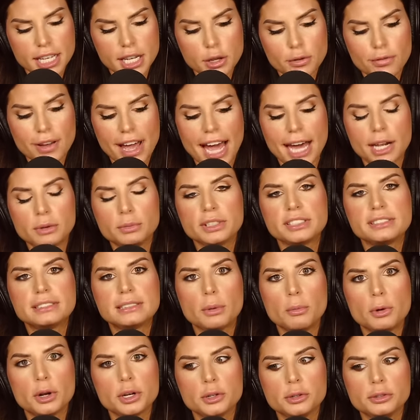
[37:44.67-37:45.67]
that you've had with
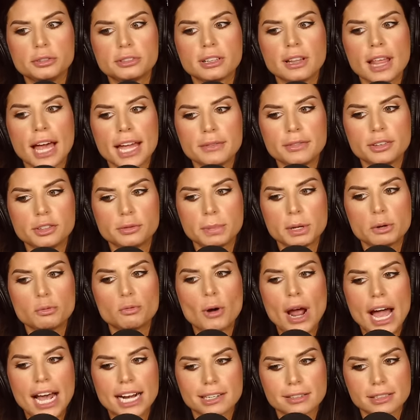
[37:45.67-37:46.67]
someone whose life has been
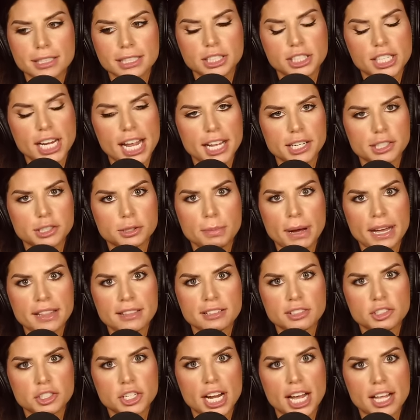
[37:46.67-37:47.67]
radically changed by
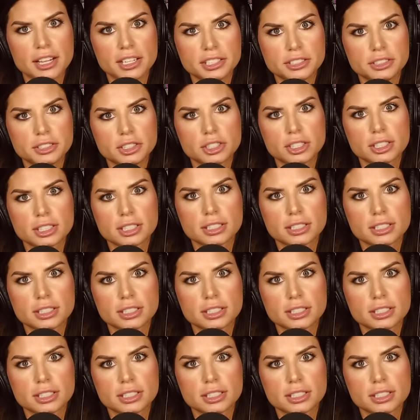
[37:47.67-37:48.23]
this challenge?